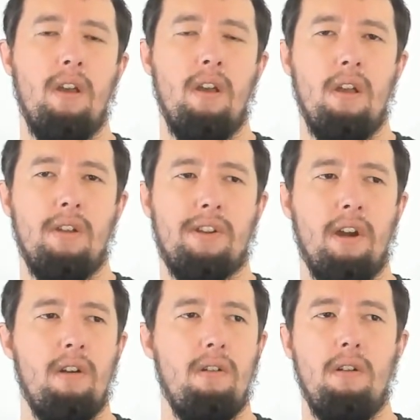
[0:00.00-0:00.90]

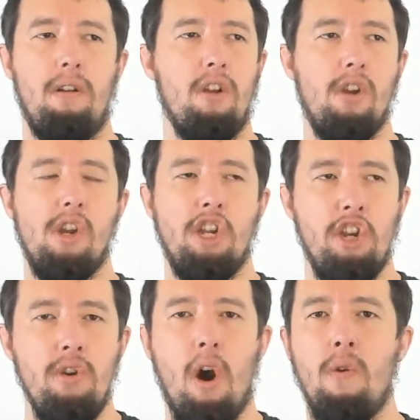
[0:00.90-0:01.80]
So
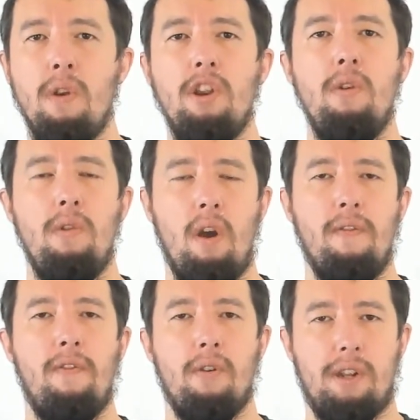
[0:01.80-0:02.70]
you know
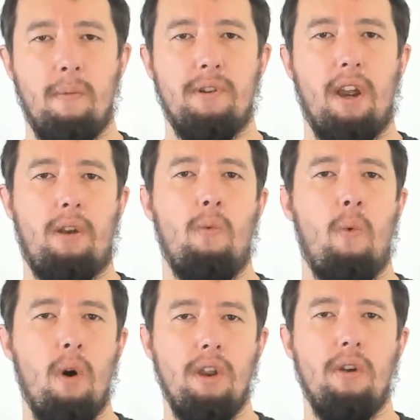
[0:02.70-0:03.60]
for your subject
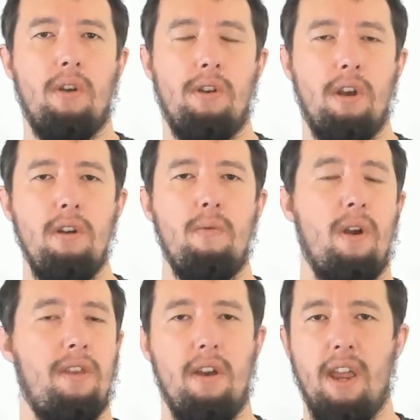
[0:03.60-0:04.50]
what you can do,
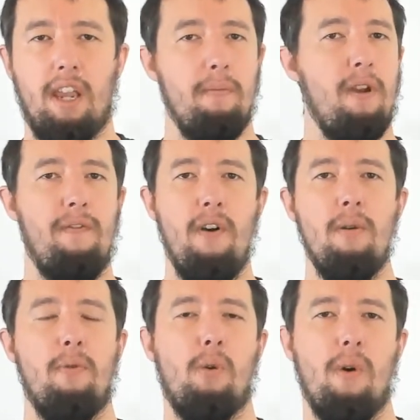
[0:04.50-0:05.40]
whether it can be a
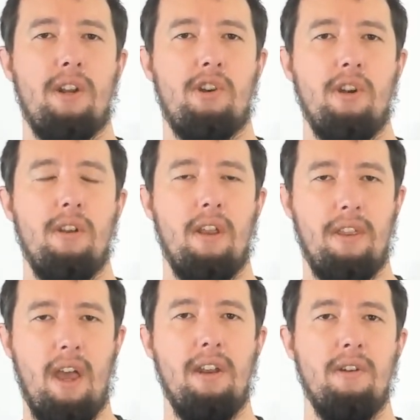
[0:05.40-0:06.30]
verbal question that
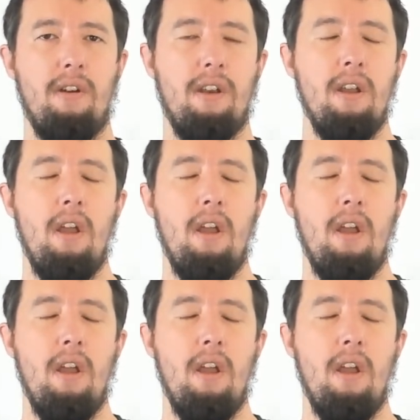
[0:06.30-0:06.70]
they're doing.